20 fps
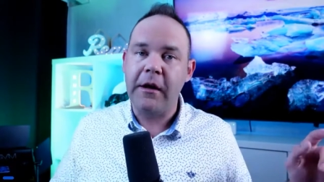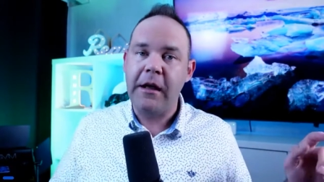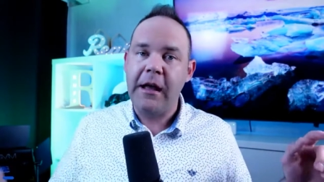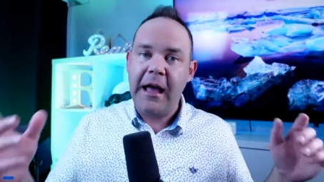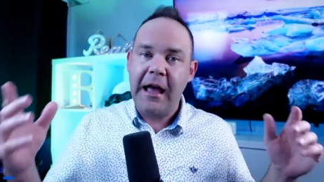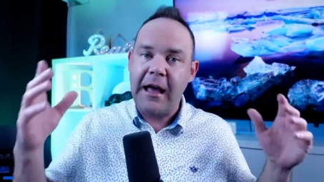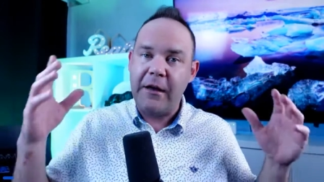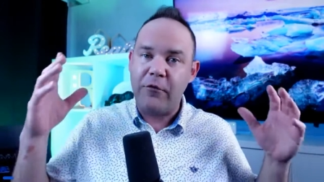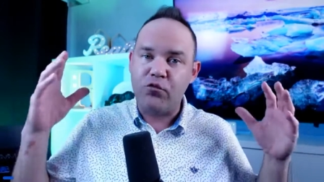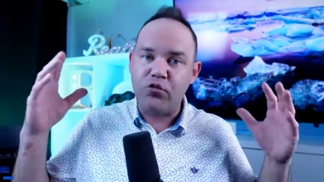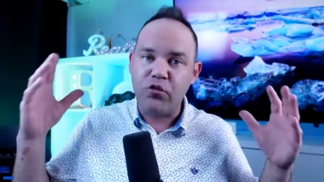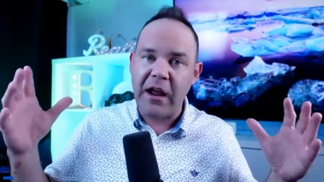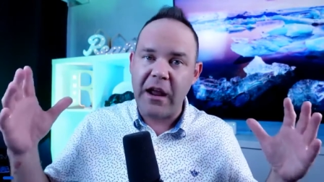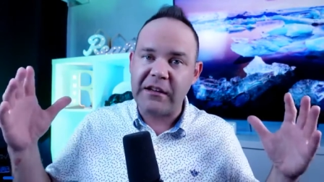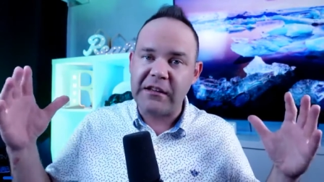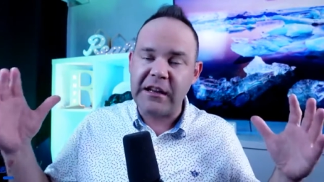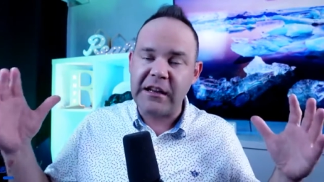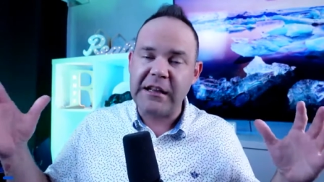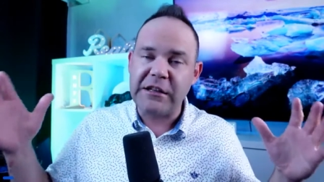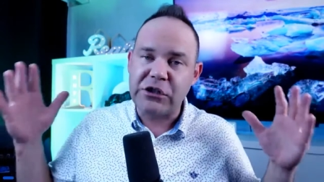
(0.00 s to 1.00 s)
And rent
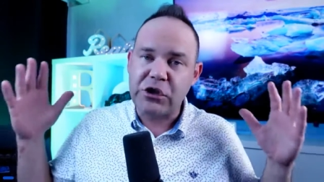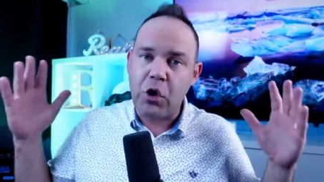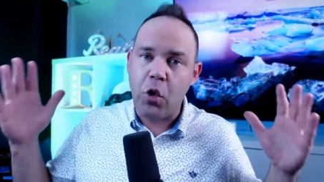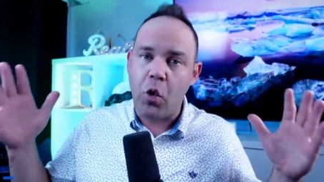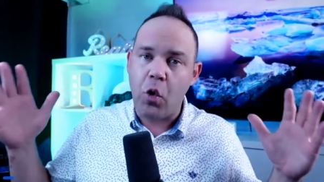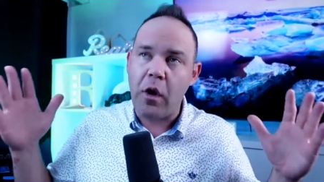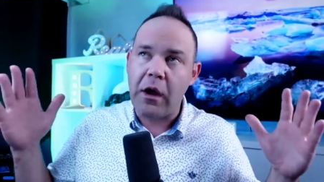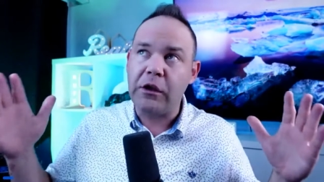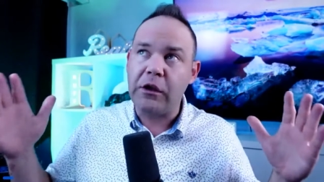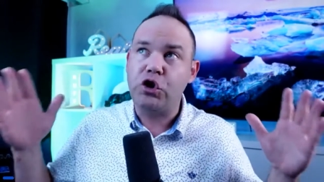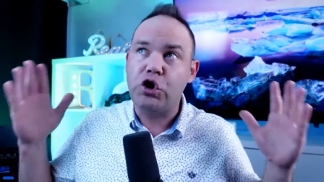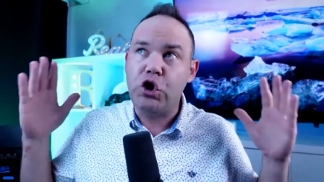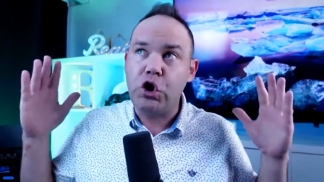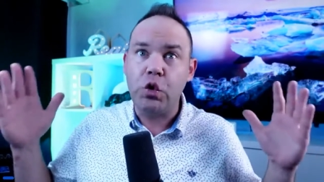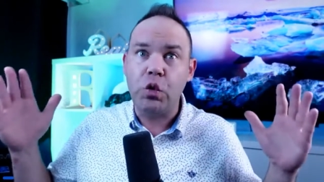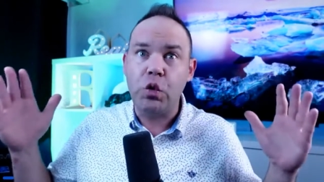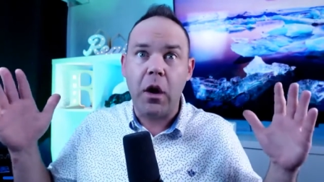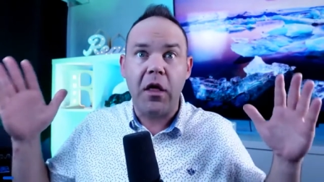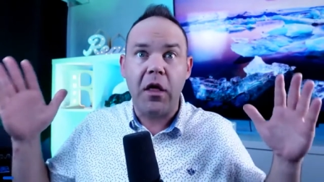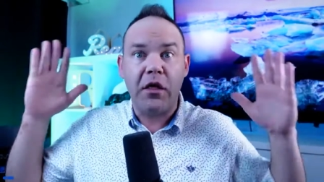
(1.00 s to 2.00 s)
is going
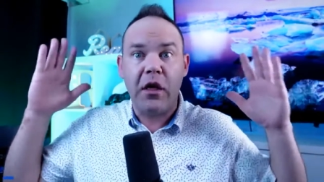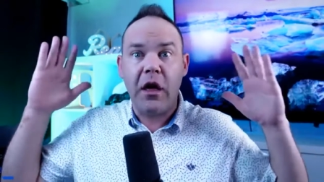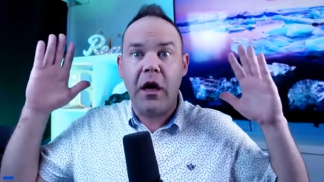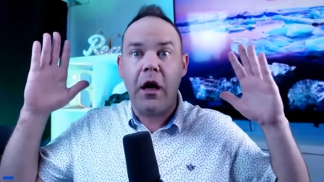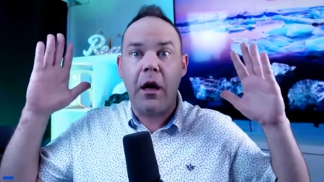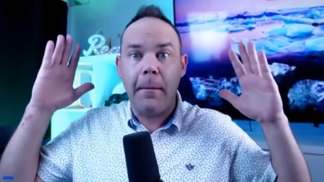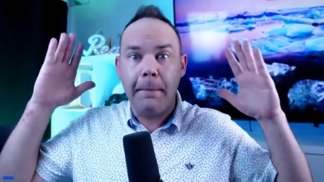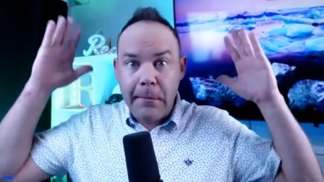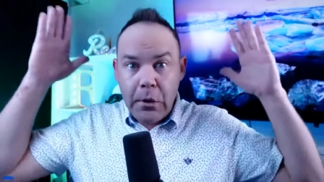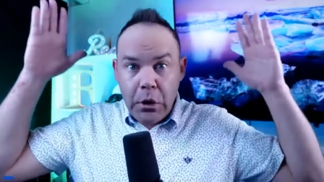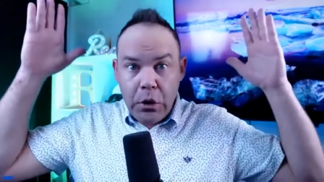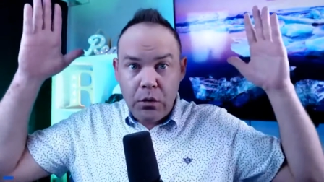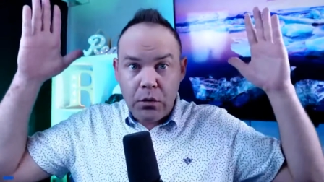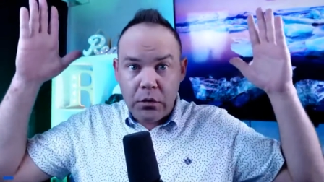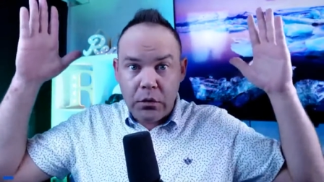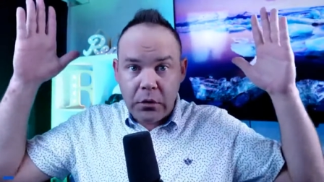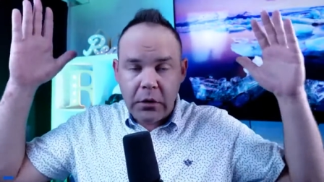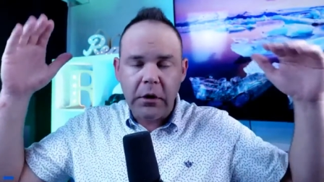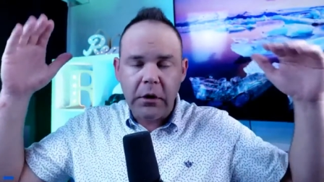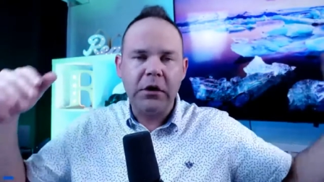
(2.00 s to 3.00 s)
to the
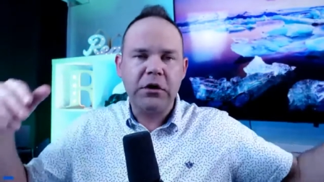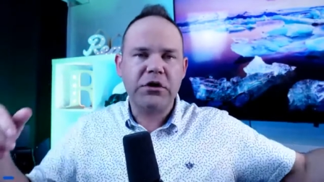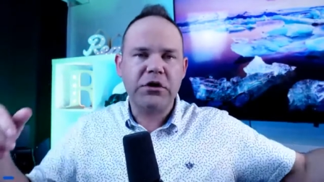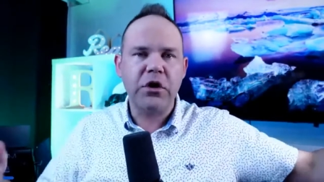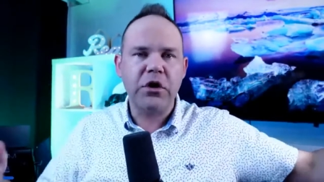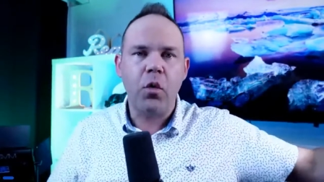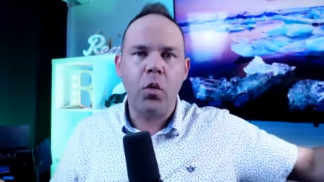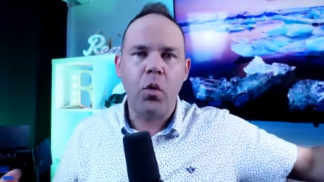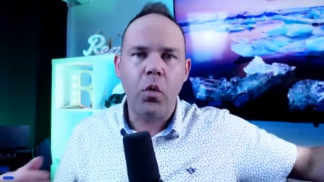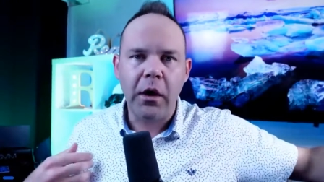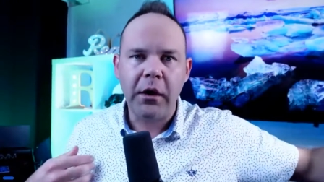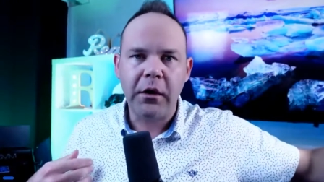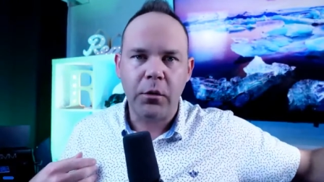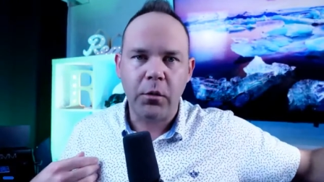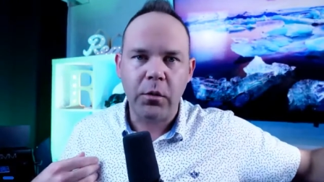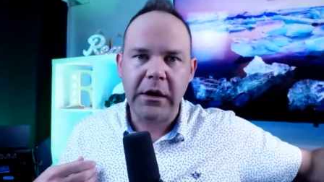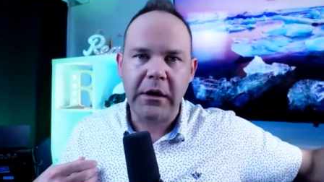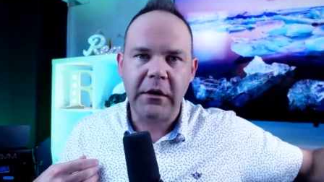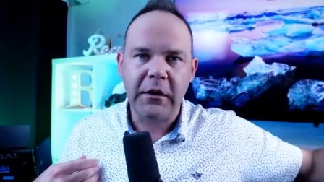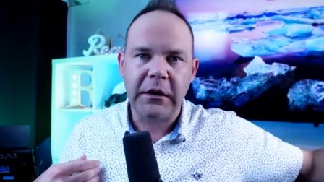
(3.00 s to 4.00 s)
moon. So, what are
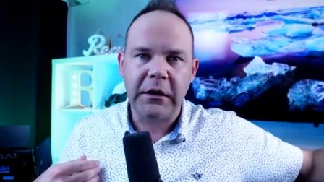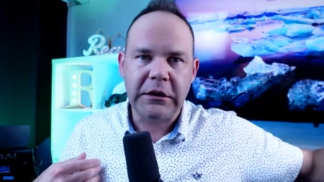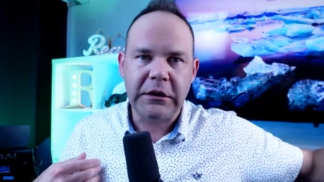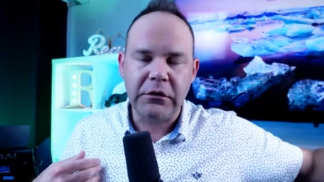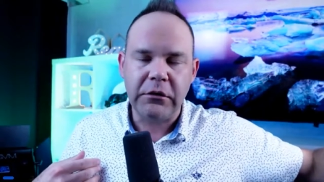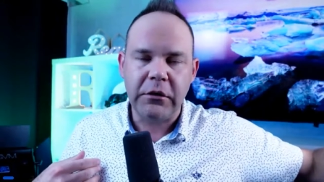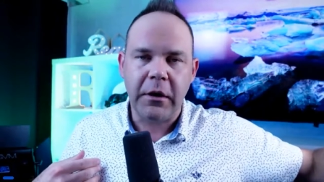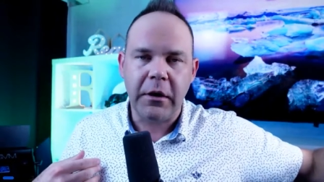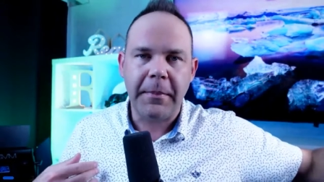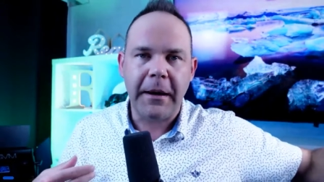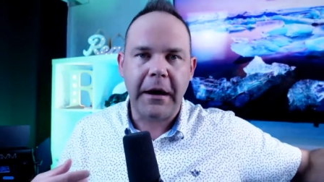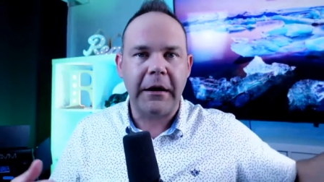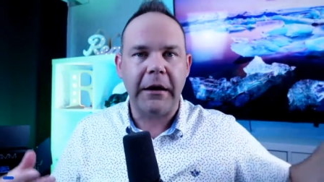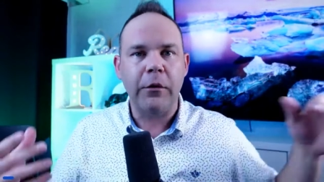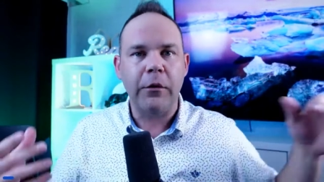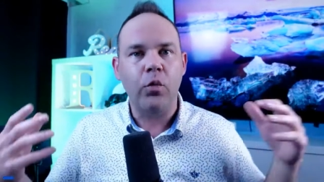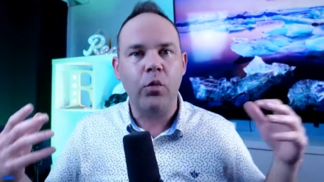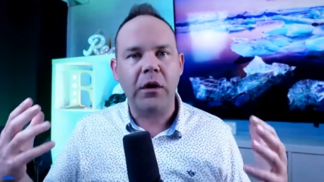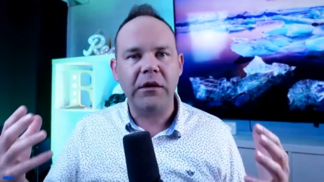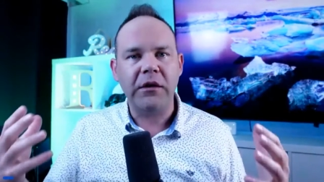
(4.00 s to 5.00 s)
we going to do about it?
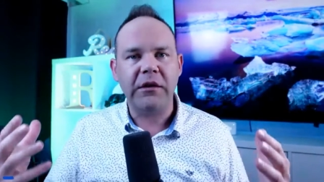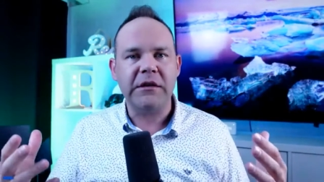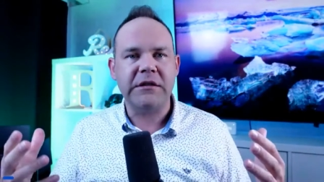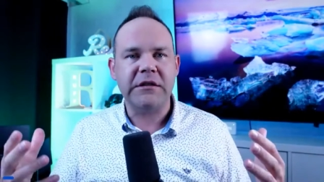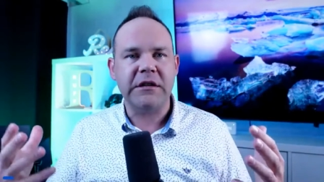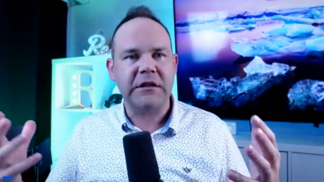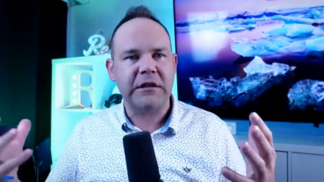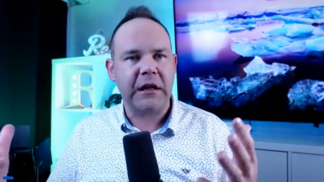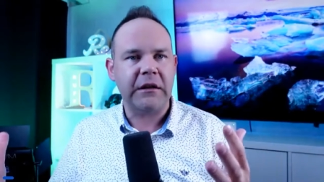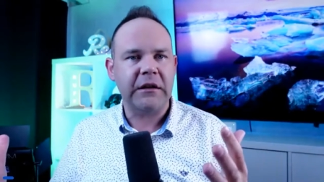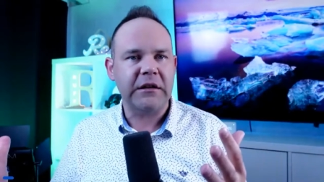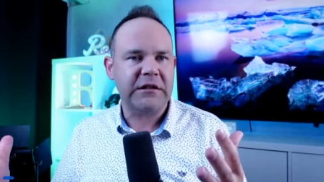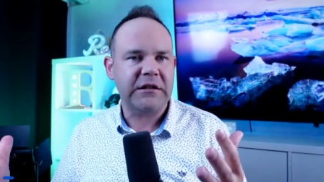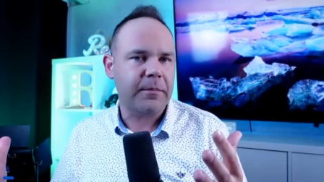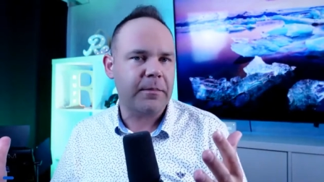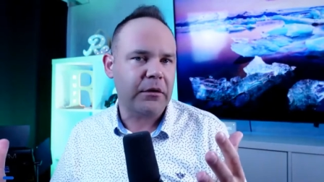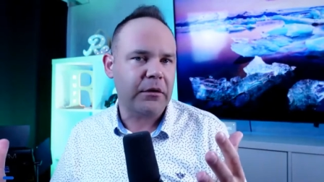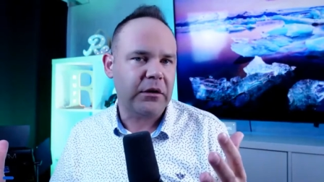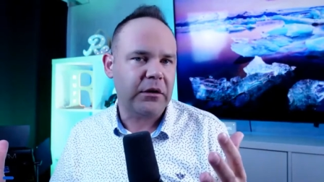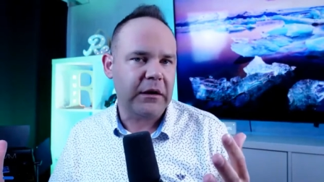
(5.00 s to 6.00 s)
What does it tell us
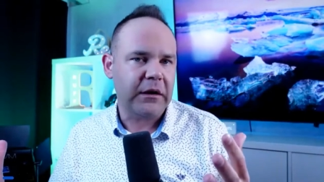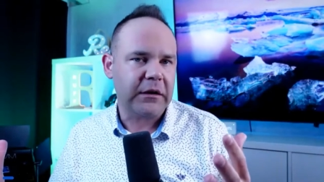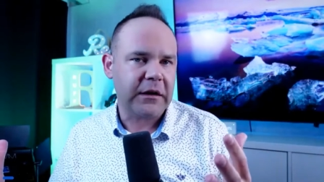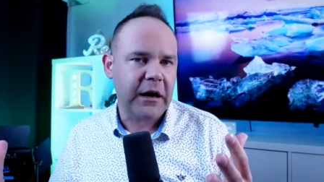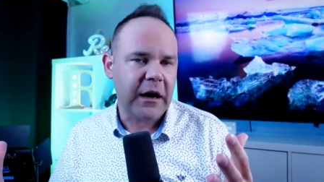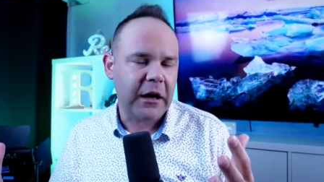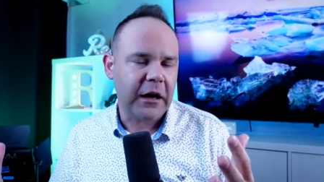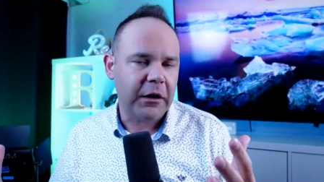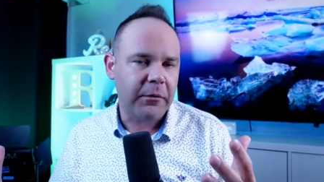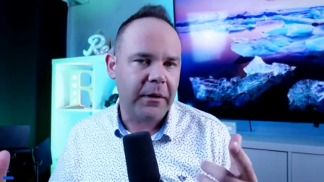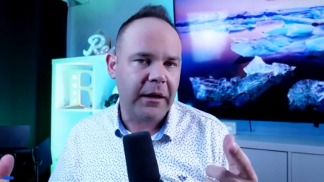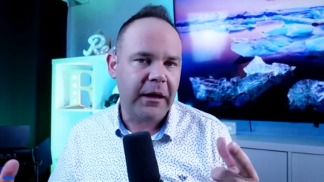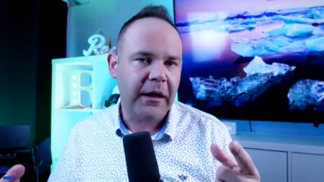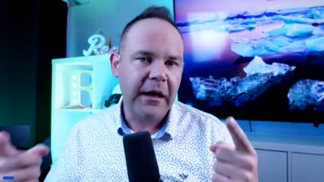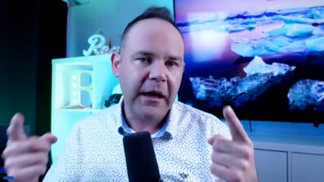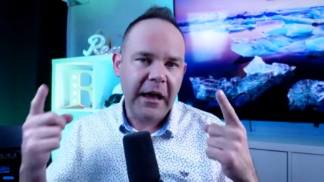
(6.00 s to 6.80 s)
about the economy?